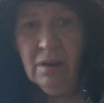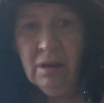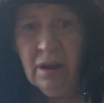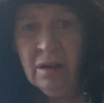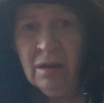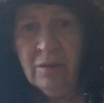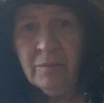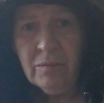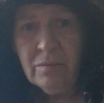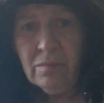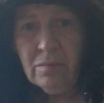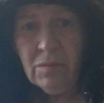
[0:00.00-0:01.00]
You know,
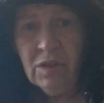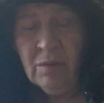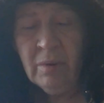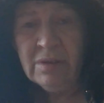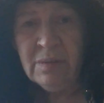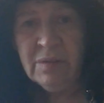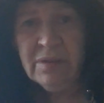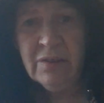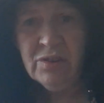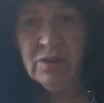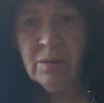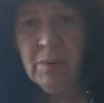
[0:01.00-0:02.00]
you're meant to be
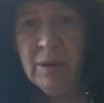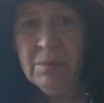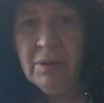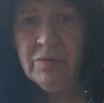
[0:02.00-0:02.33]
teaching the people